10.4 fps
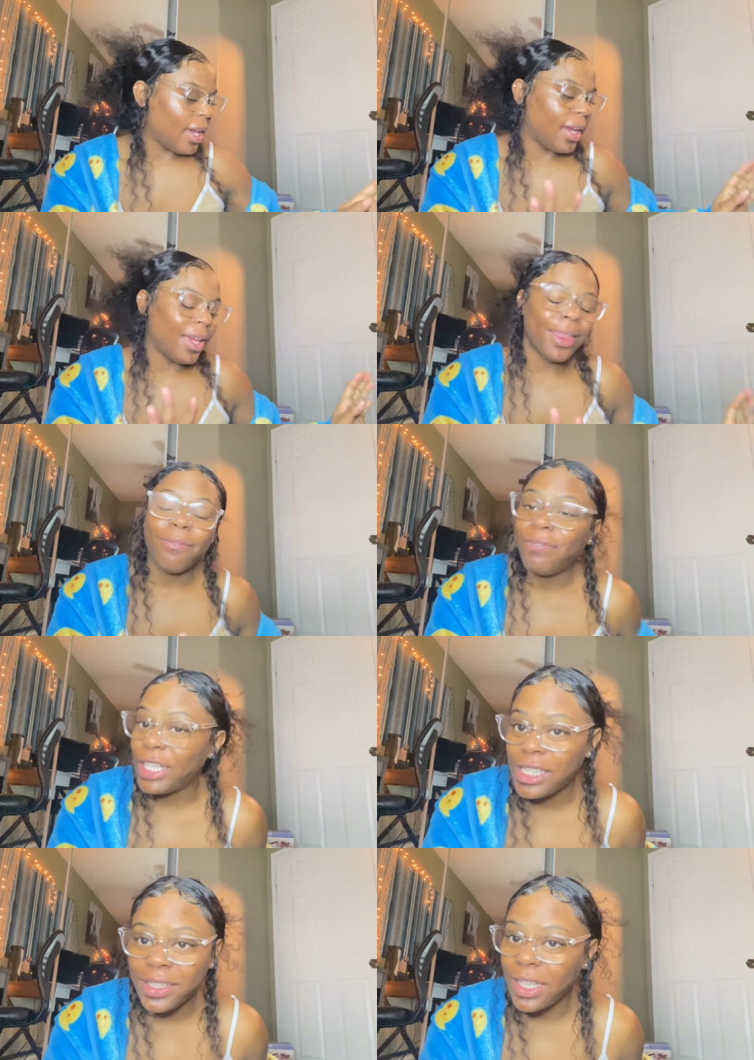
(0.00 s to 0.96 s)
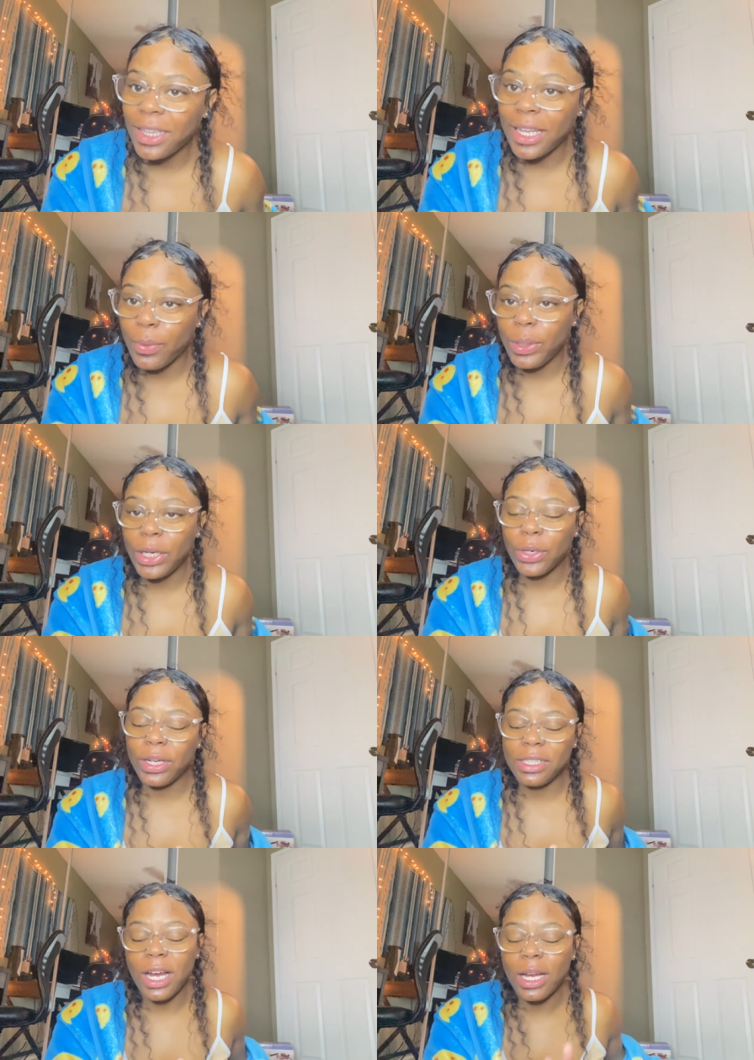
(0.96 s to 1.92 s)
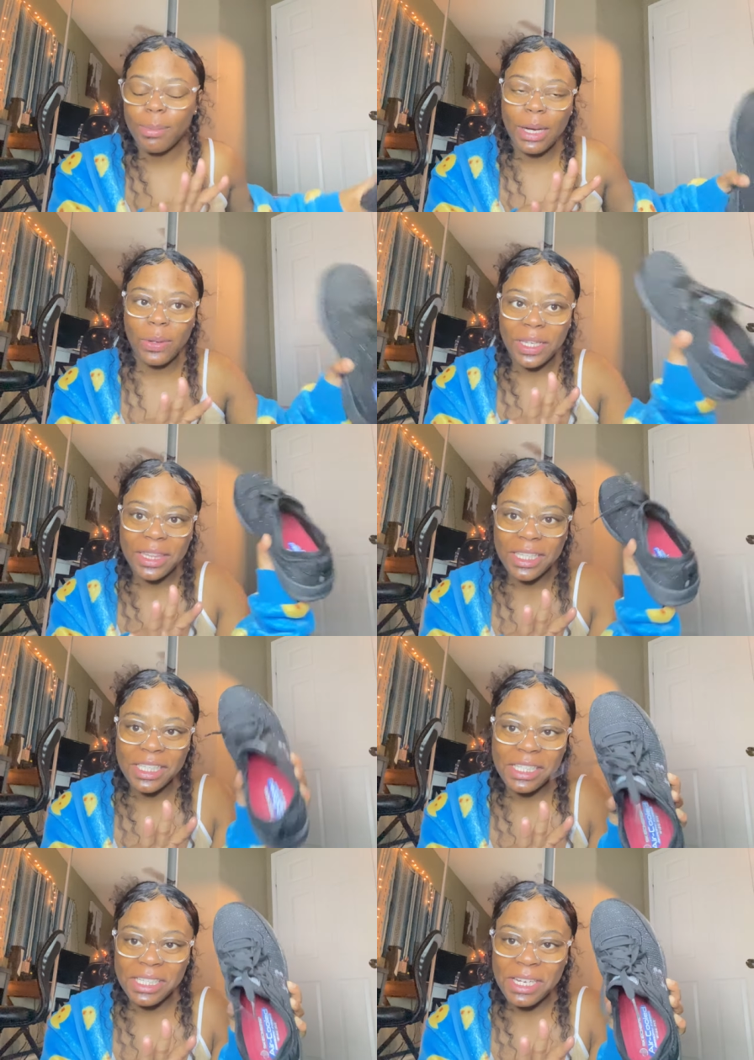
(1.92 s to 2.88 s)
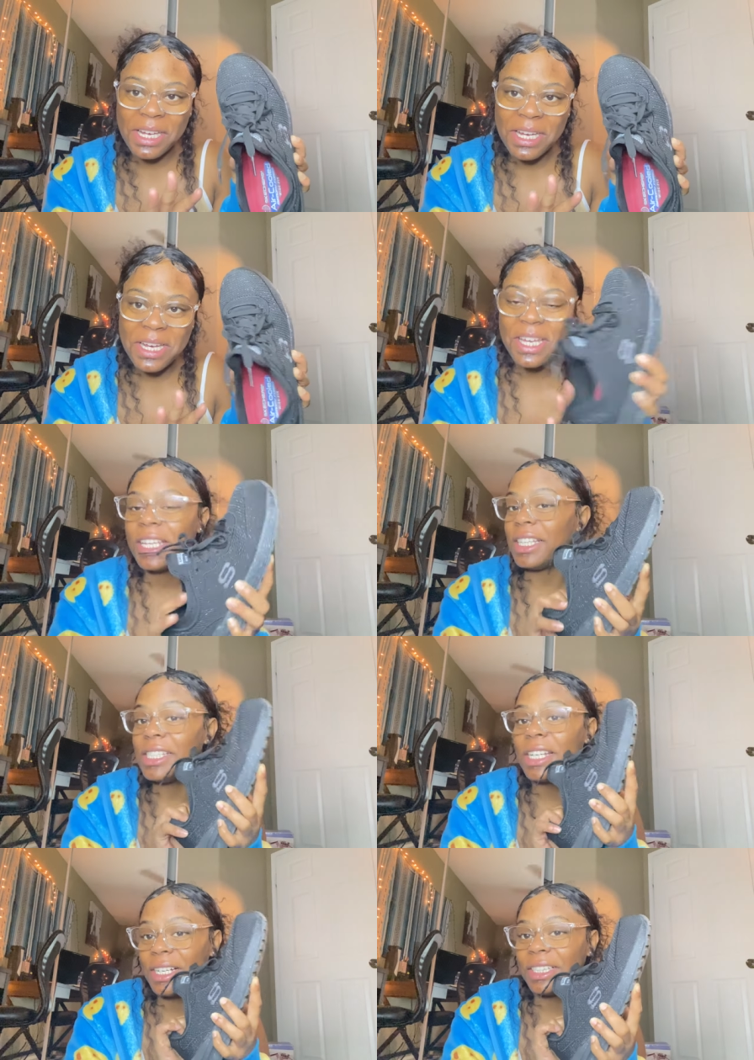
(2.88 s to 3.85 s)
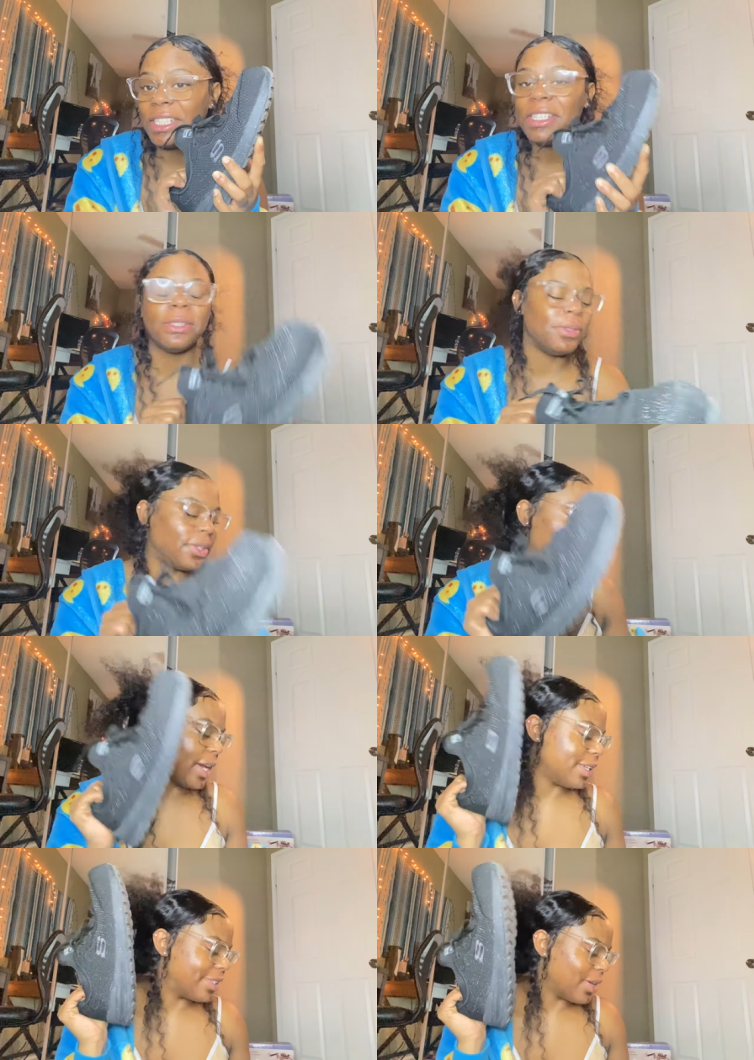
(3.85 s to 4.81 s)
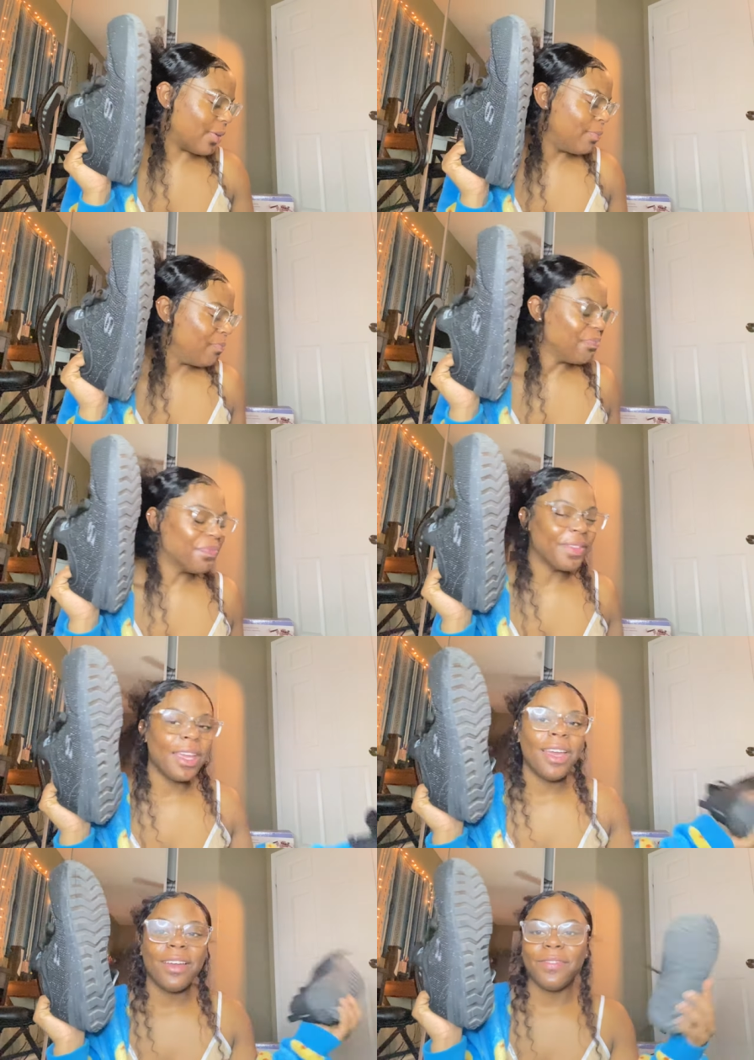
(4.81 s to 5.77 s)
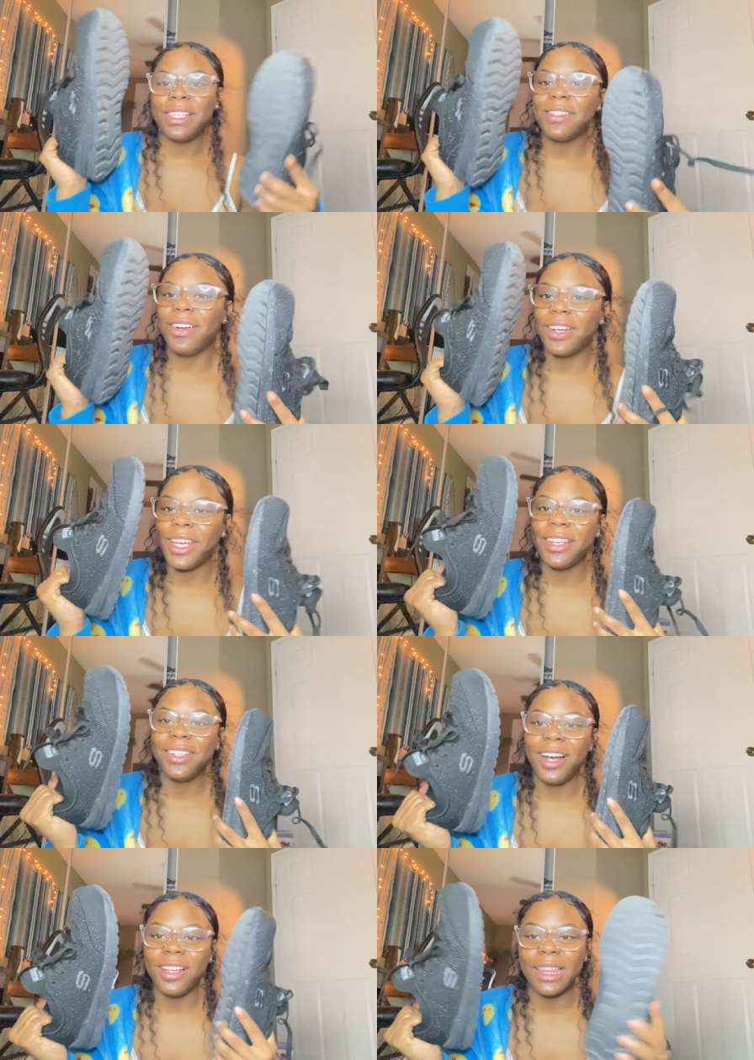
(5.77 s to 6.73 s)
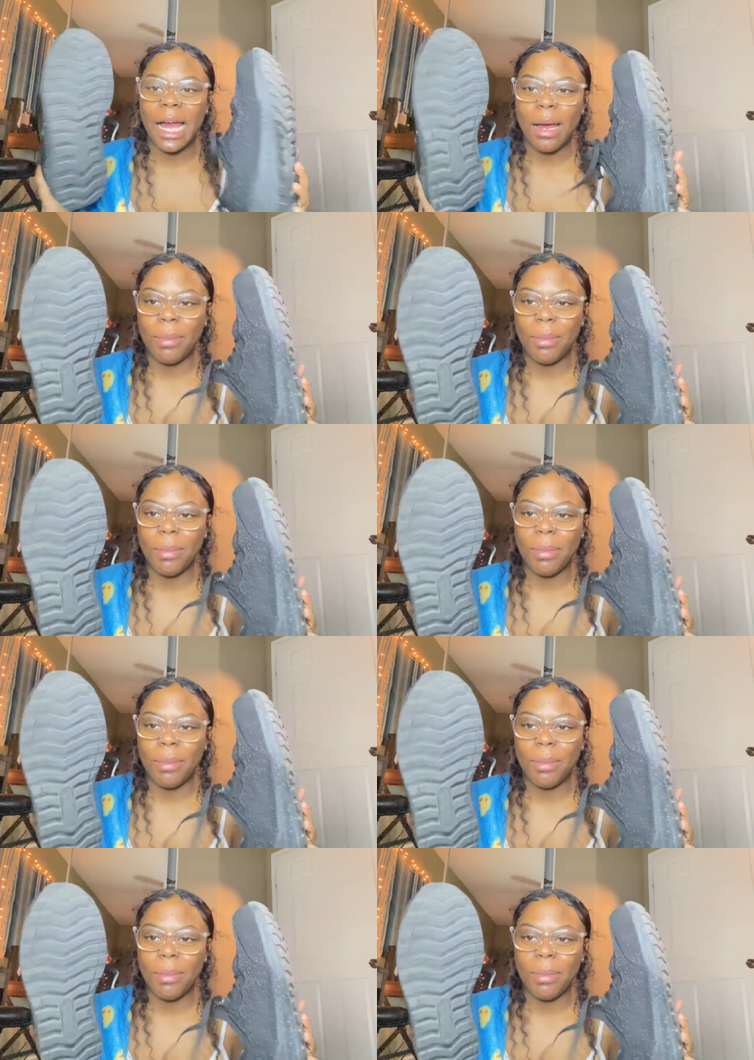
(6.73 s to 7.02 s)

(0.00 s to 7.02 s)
and the first thing that we are going to talk about is these ugly shoes. Okay, so first of all, okay, they're not that